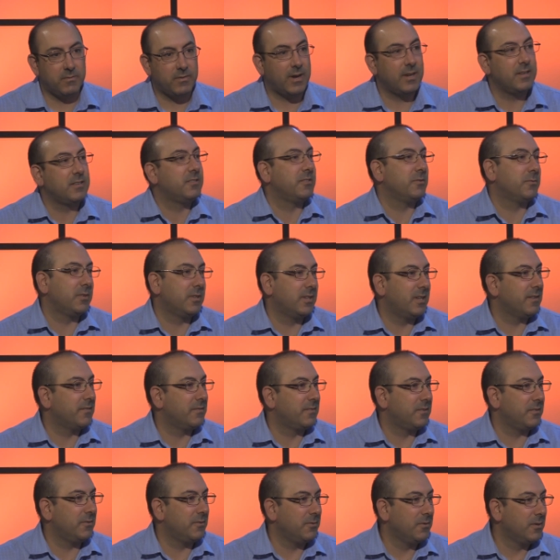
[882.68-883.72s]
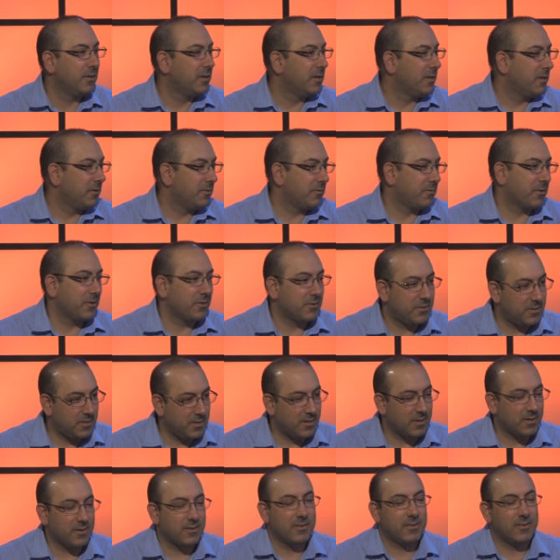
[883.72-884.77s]
advice you would give to first
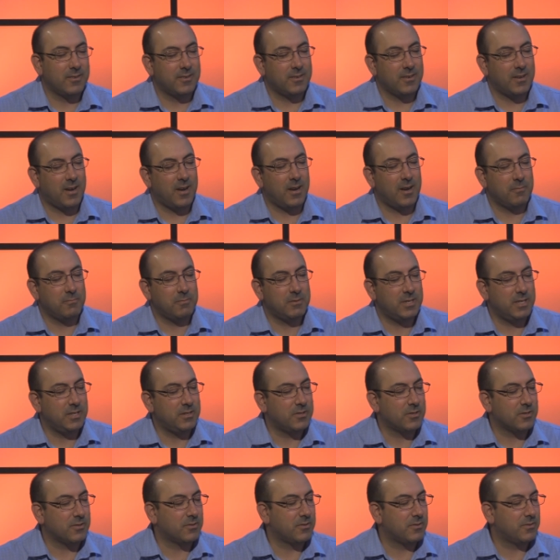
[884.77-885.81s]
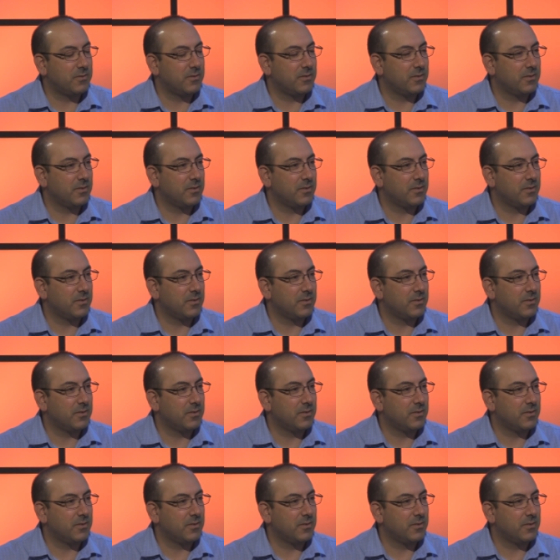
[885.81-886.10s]
year um, teachers? Uh,